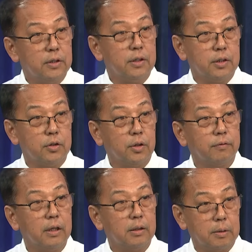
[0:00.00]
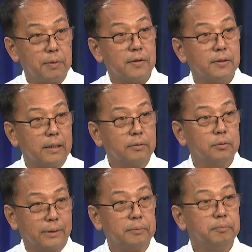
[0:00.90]
decision of the President.
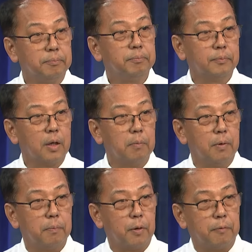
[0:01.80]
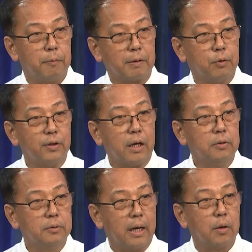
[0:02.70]
But for now,